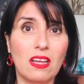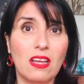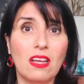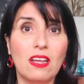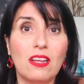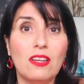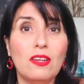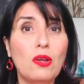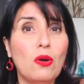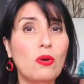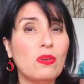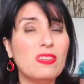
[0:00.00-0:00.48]

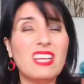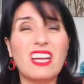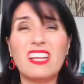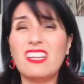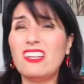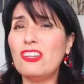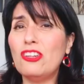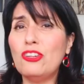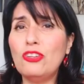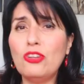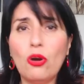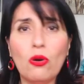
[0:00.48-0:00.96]
Know that
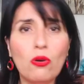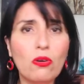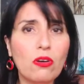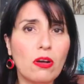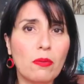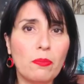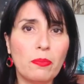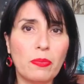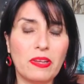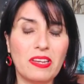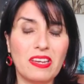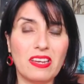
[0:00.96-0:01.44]
no
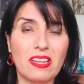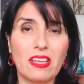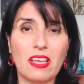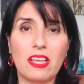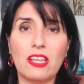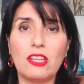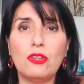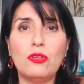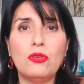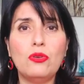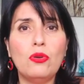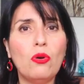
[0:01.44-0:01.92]
company
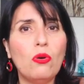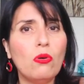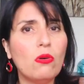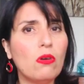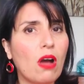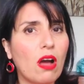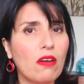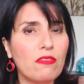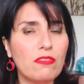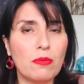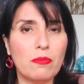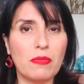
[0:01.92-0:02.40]
and no
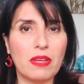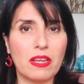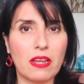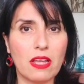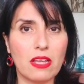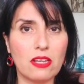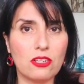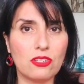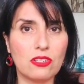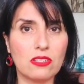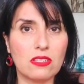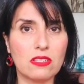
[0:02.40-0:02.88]
government
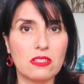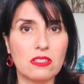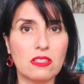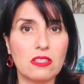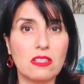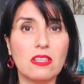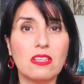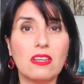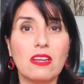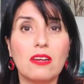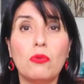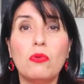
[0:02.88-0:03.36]
agency
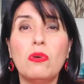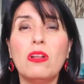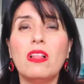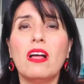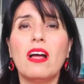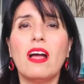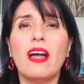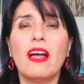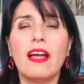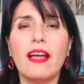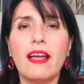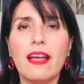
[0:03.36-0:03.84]
will
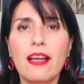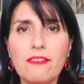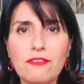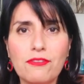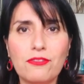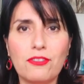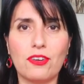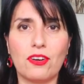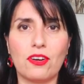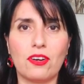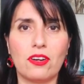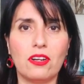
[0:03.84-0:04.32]

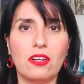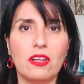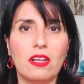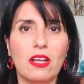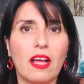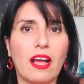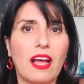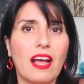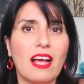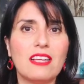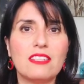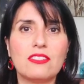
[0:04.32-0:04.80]
ever
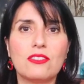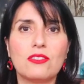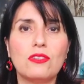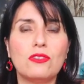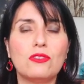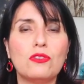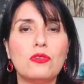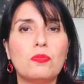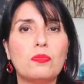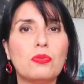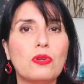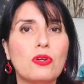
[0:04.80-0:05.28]
ask you to
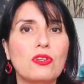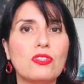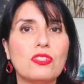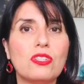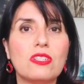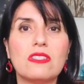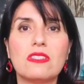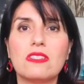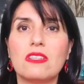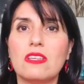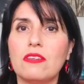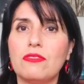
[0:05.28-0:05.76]
purchase
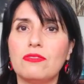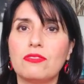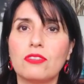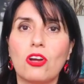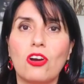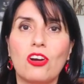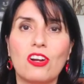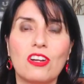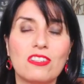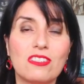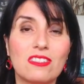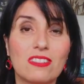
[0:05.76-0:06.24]
gift
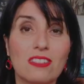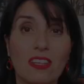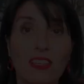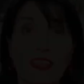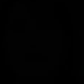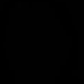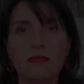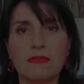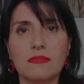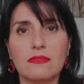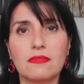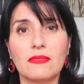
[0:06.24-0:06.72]
cards
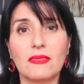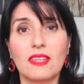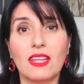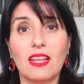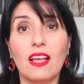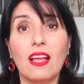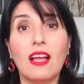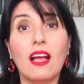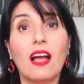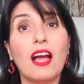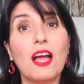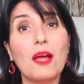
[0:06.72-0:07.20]

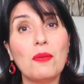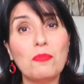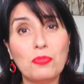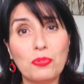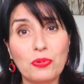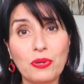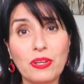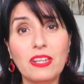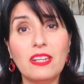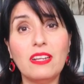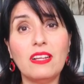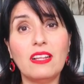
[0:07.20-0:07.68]
I'm
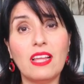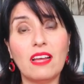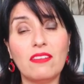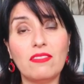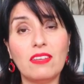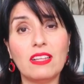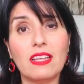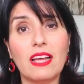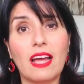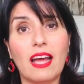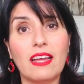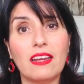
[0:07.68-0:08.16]
pretty level
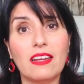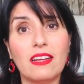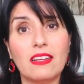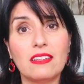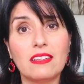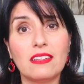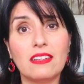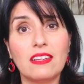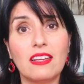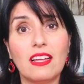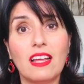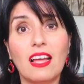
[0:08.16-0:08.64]
headed
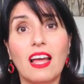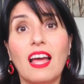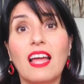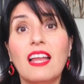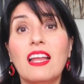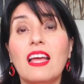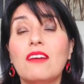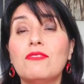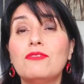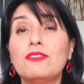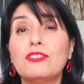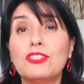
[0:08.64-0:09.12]
and
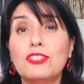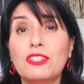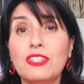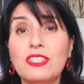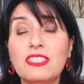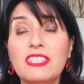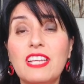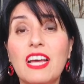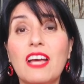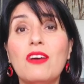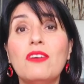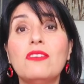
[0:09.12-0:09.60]
have turned
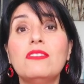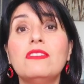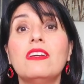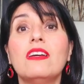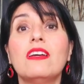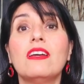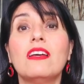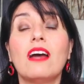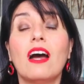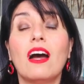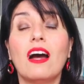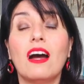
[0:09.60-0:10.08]
down
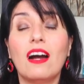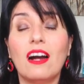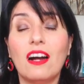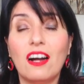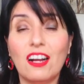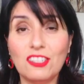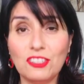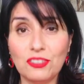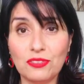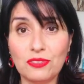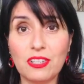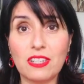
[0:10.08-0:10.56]

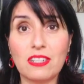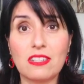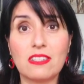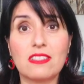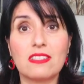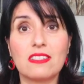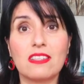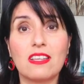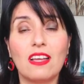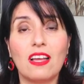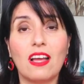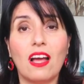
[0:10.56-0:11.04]
hundreds
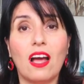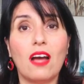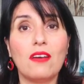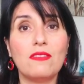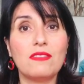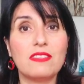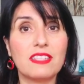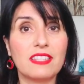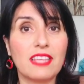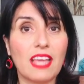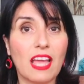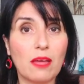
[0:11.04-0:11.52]
of
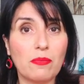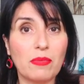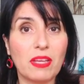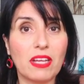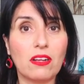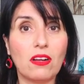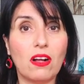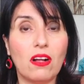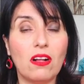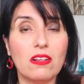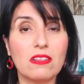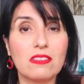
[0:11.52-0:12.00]
scamming
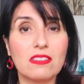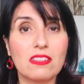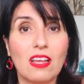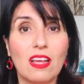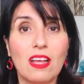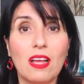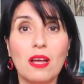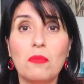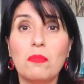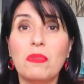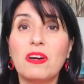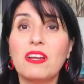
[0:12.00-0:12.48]
calls,
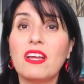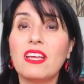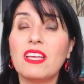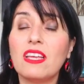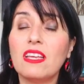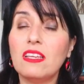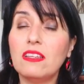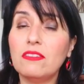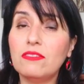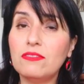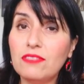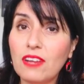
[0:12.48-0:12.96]
but I
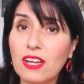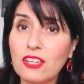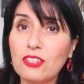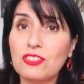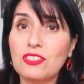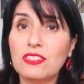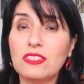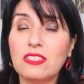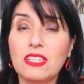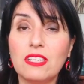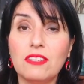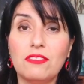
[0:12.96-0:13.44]

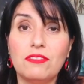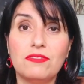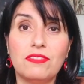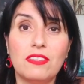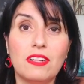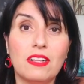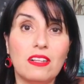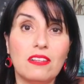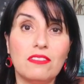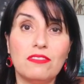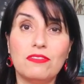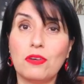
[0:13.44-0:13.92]
eventually
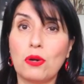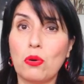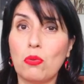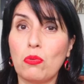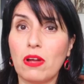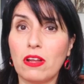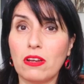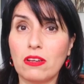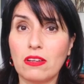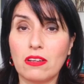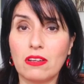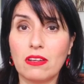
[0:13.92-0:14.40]
fell for
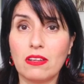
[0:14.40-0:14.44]
one.